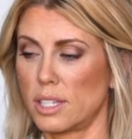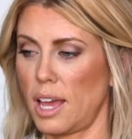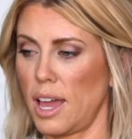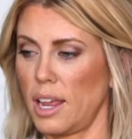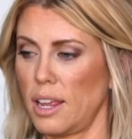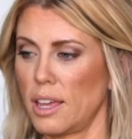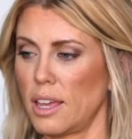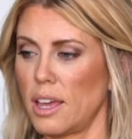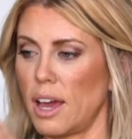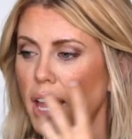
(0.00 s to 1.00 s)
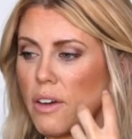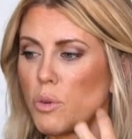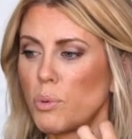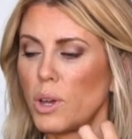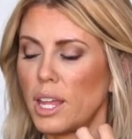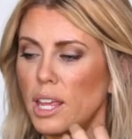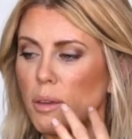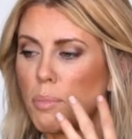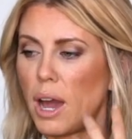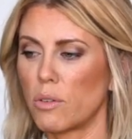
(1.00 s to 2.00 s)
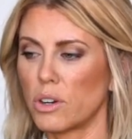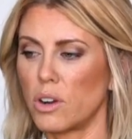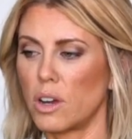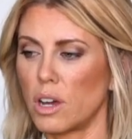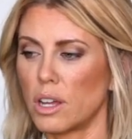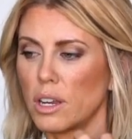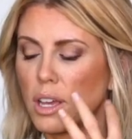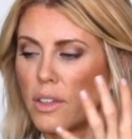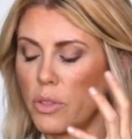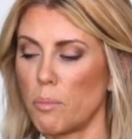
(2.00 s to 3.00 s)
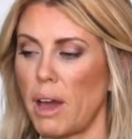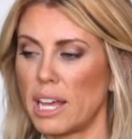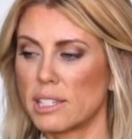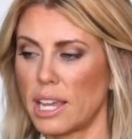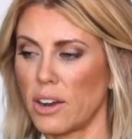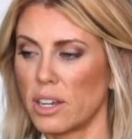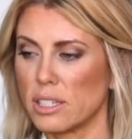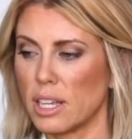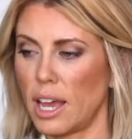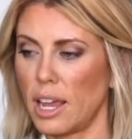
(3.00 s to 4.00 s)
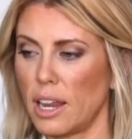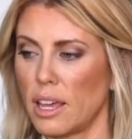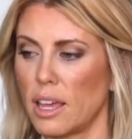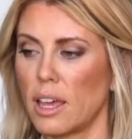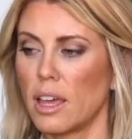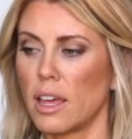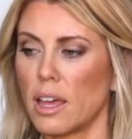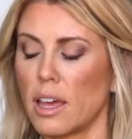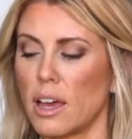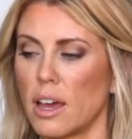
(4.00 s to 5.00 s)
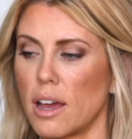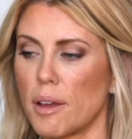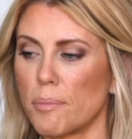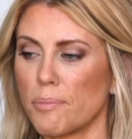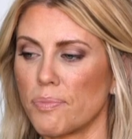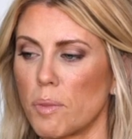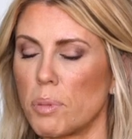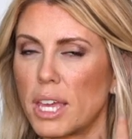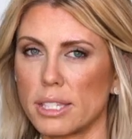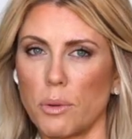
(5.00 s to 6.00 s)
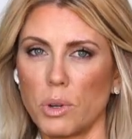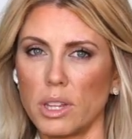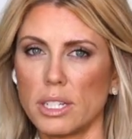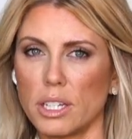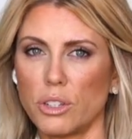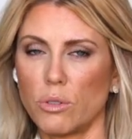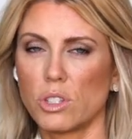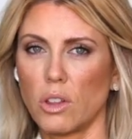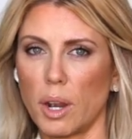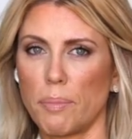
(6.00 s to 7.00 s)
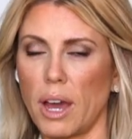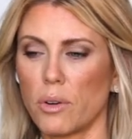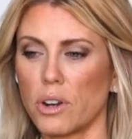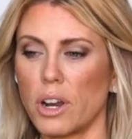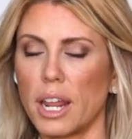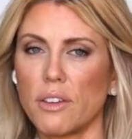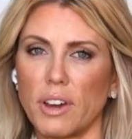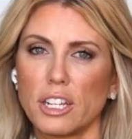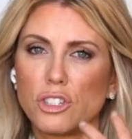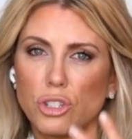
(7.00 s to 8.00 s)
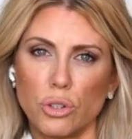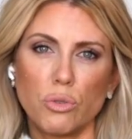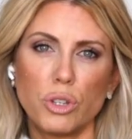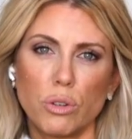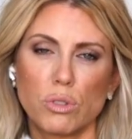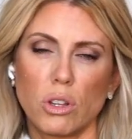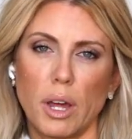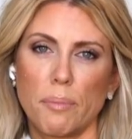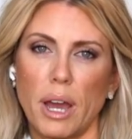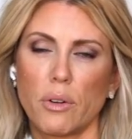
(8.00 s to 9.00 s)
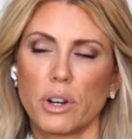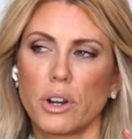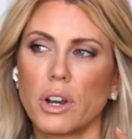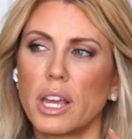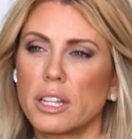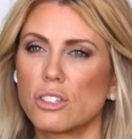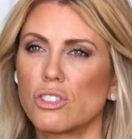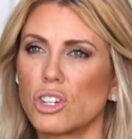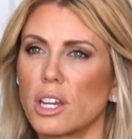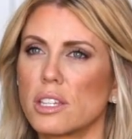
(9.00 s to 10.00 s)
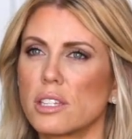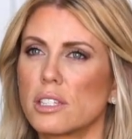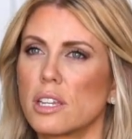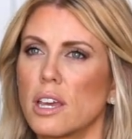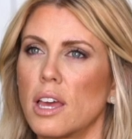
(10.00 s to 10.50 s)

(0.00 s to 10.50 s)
side. I haven't put any powder on the mascara side because I really didn't use a lot of powder, and if I do use a lot of powder, it's just